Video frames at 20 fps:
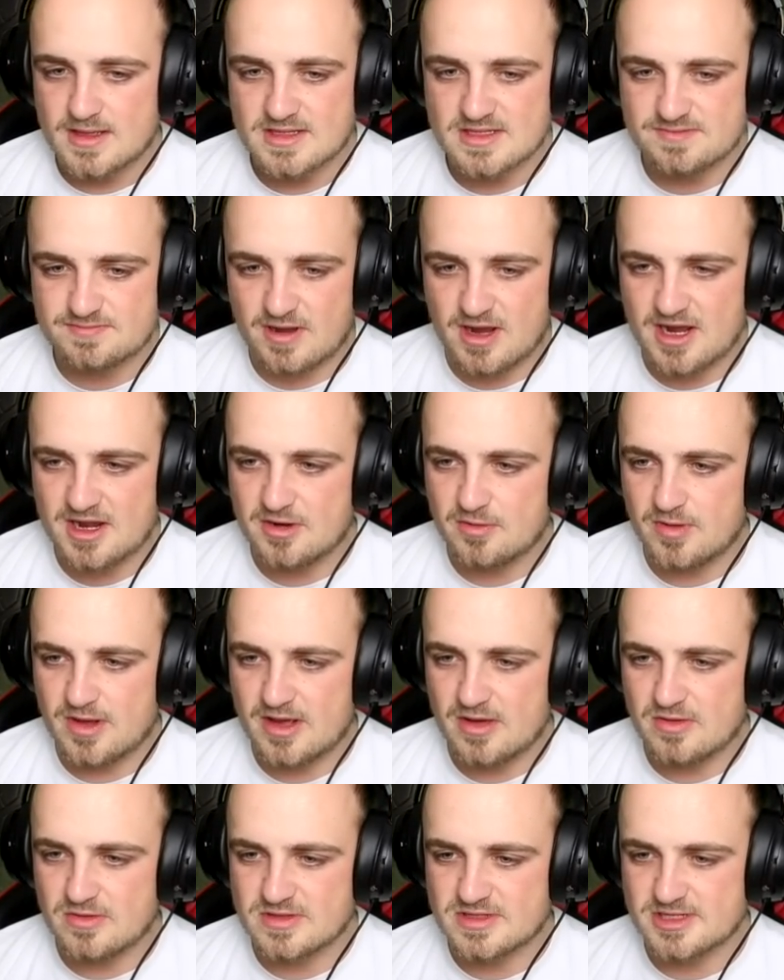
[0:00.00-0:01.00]
Spider
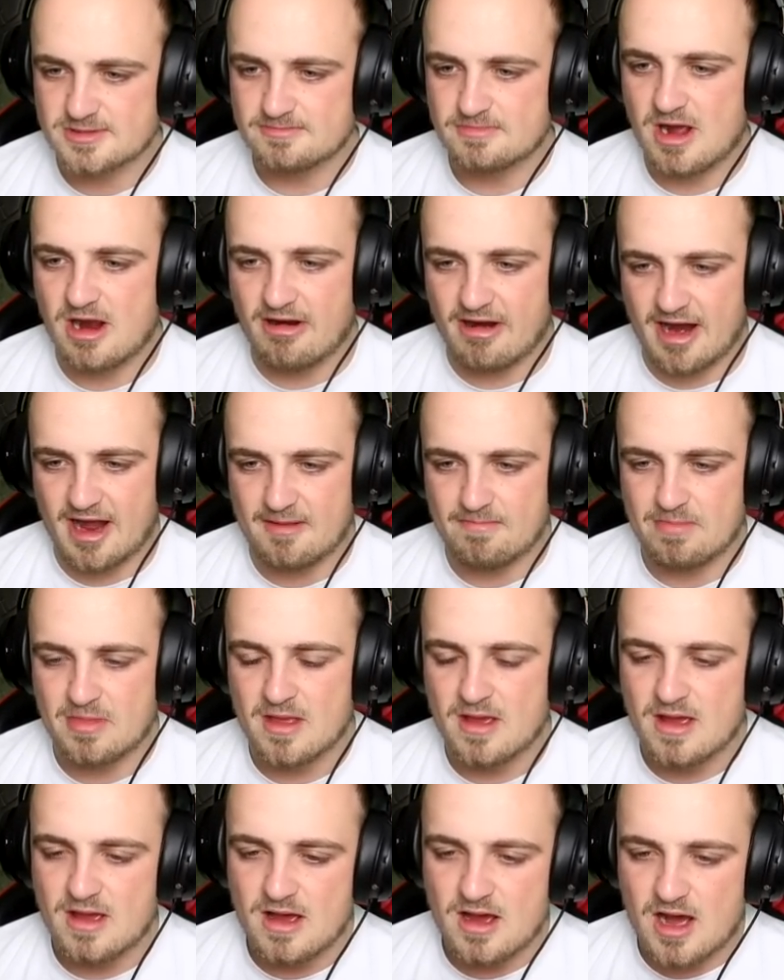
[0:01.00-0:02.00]
wheels. Alright.
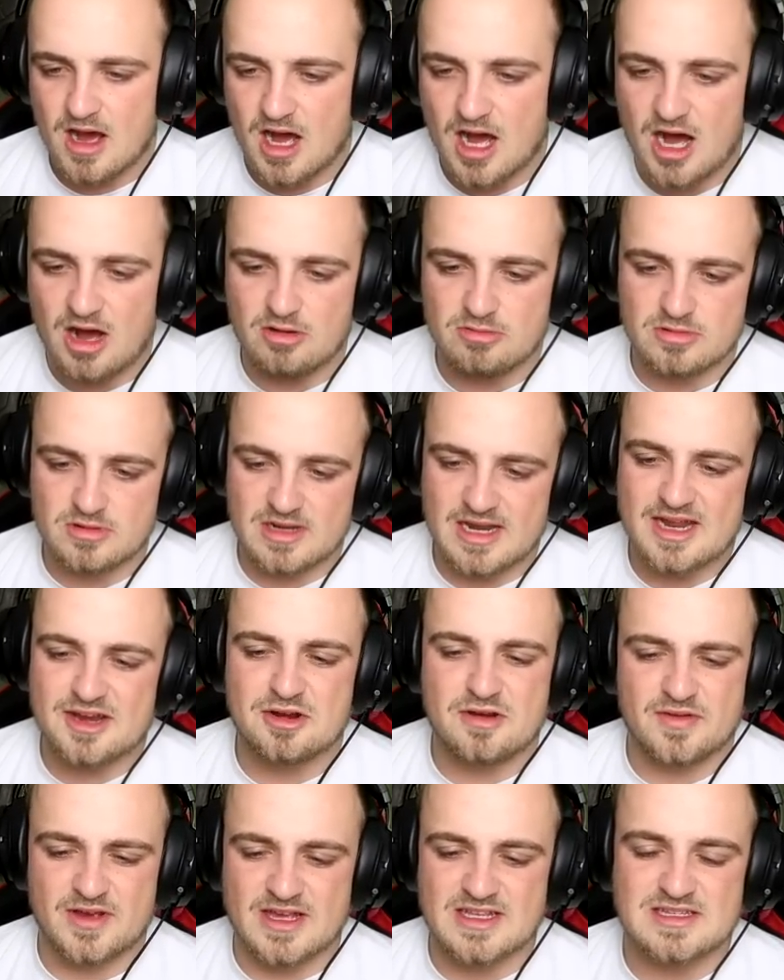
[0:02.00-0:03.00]
I'll let
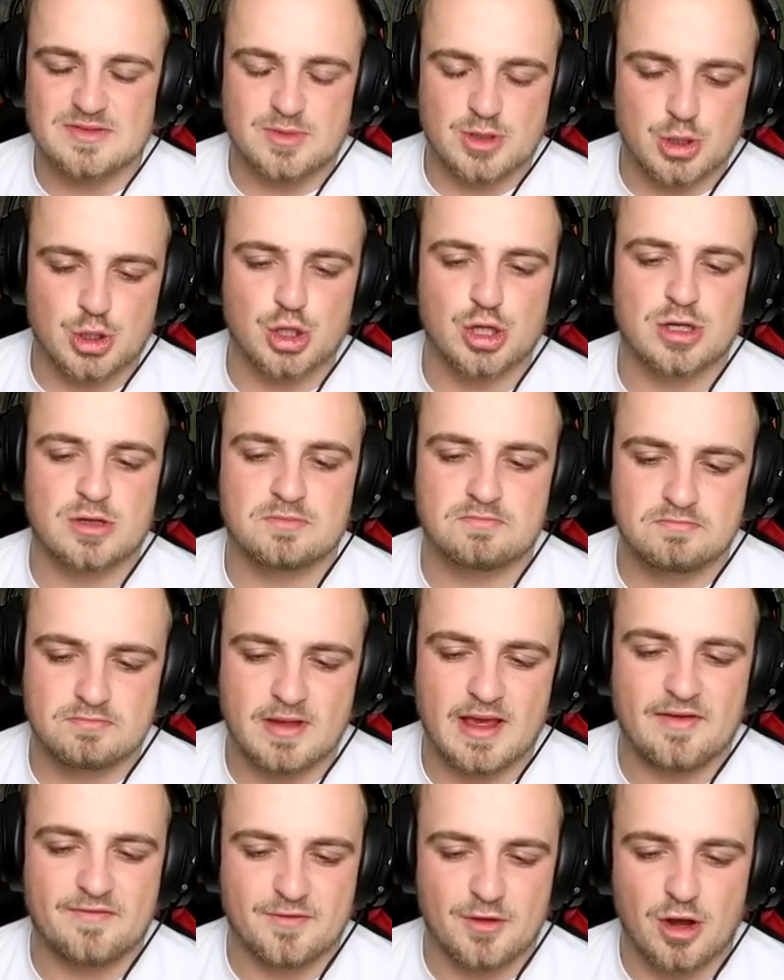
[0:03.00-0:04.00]
you know if I get something good,
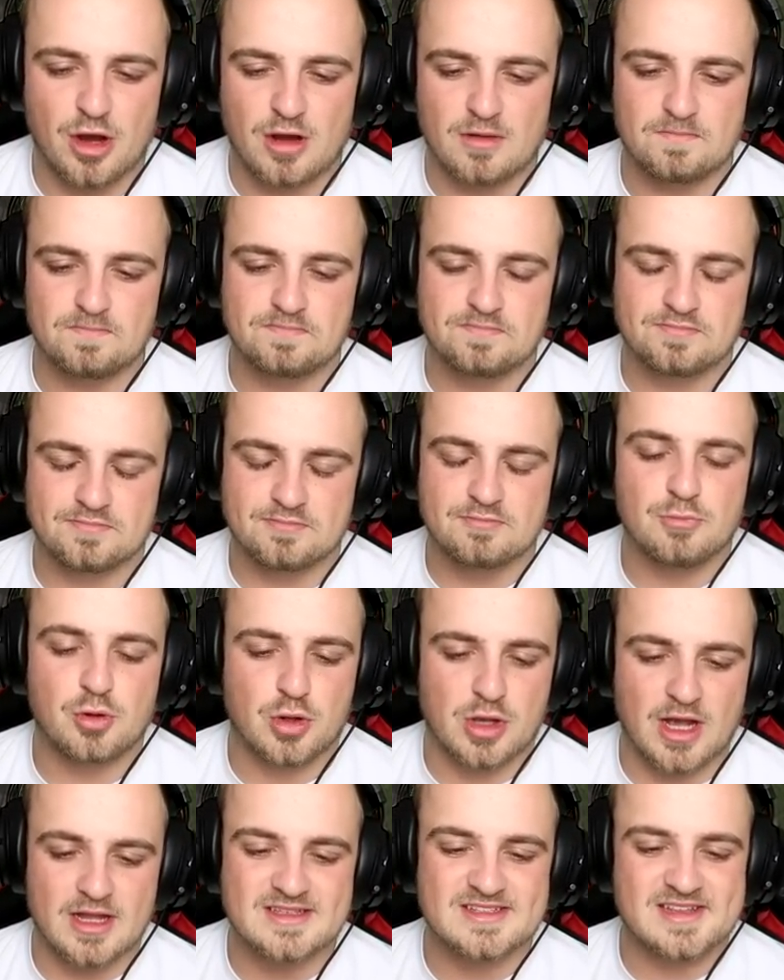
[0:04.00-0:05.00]
but if not,
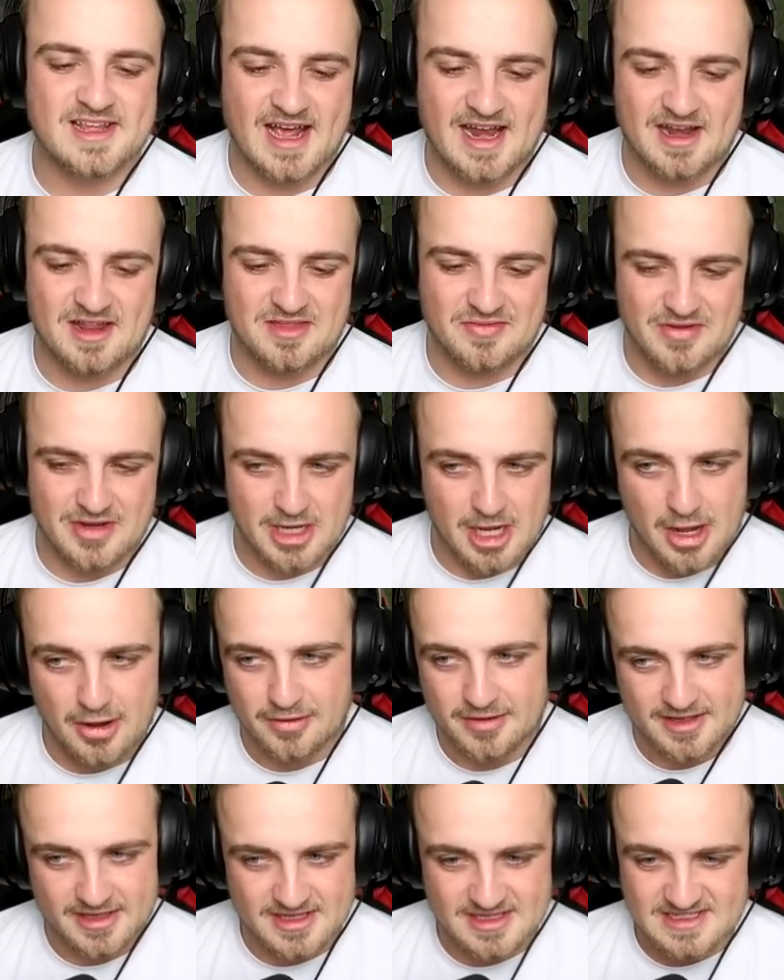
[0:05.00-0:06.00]
we'll cut to the end of the video
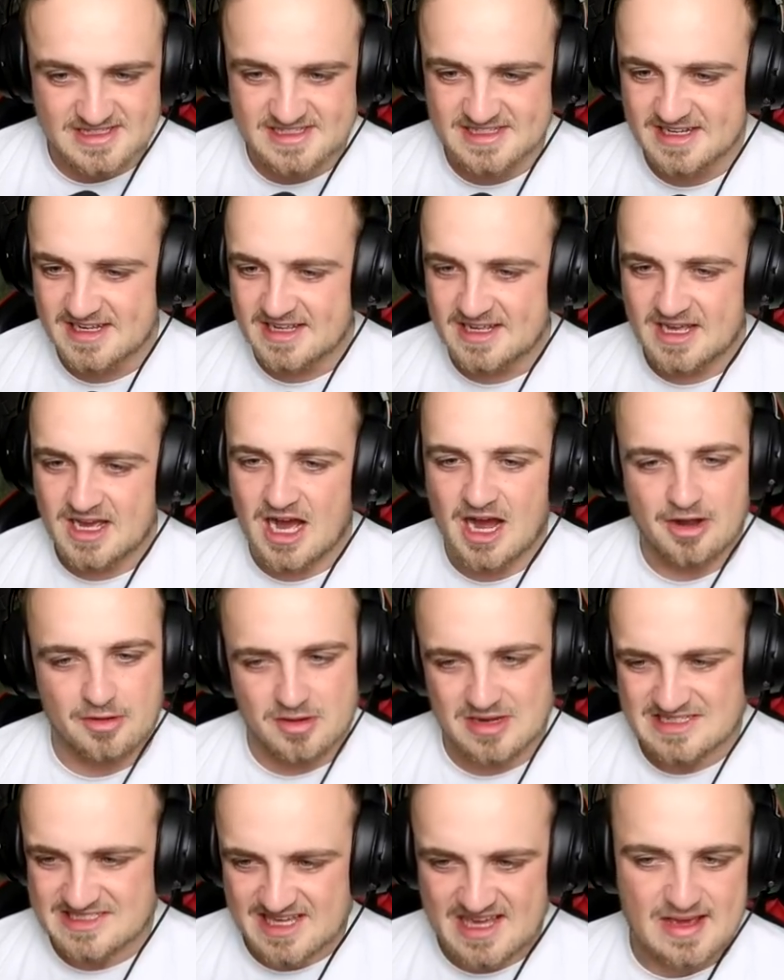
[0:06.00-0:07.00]
because I
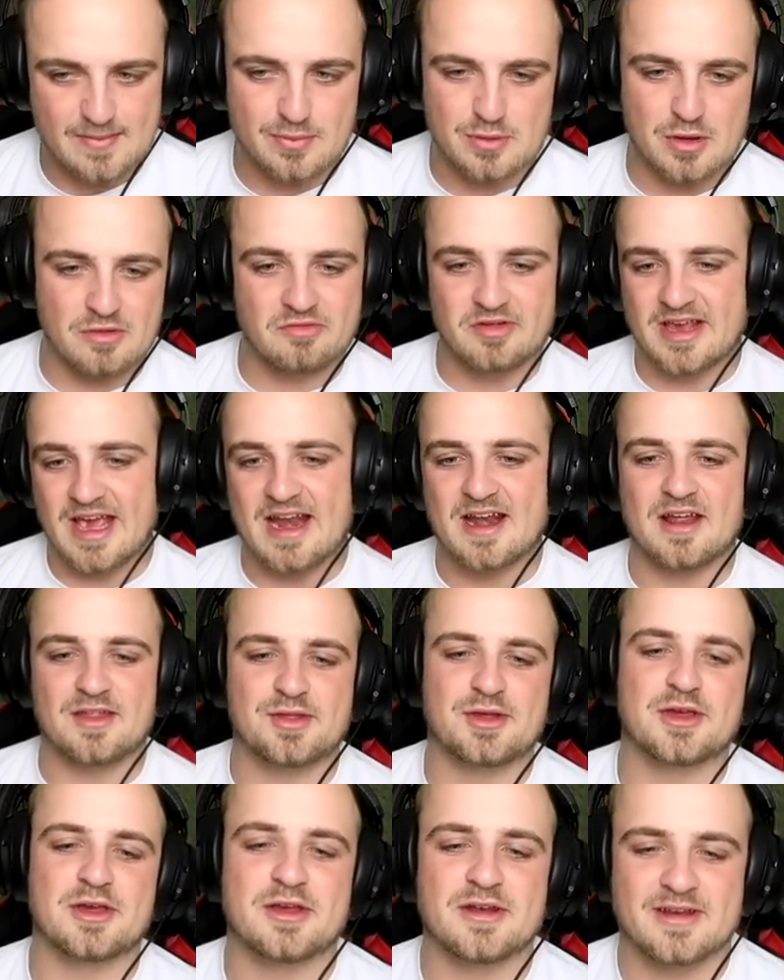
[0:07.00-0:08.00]
don't need to keep you if we get
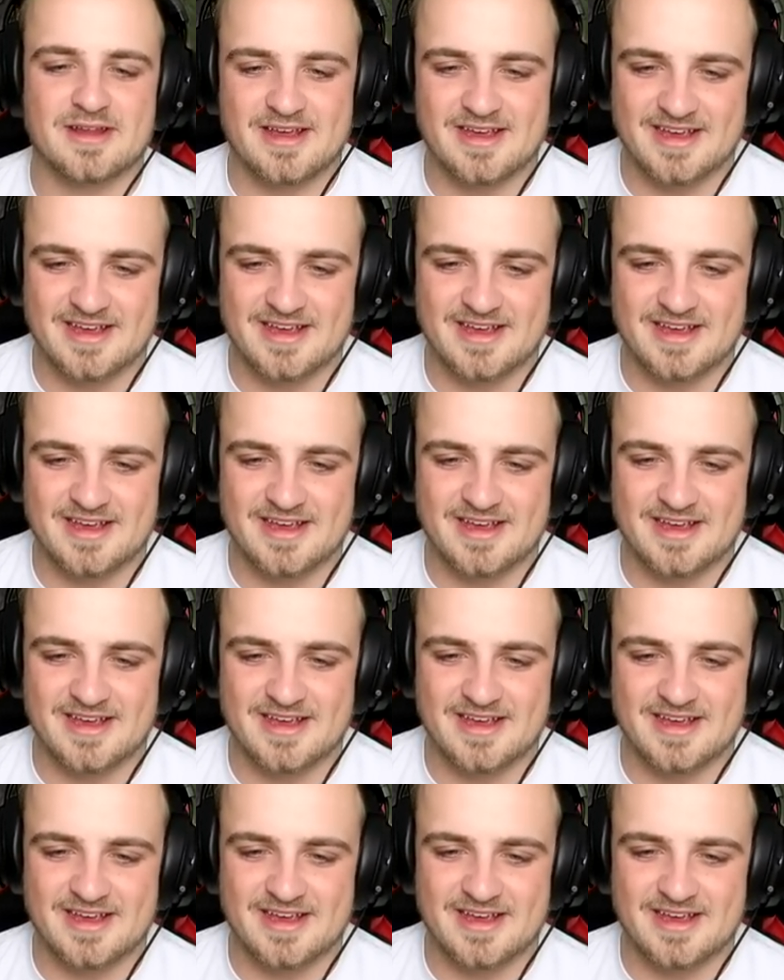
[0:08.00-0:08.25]
nothing good.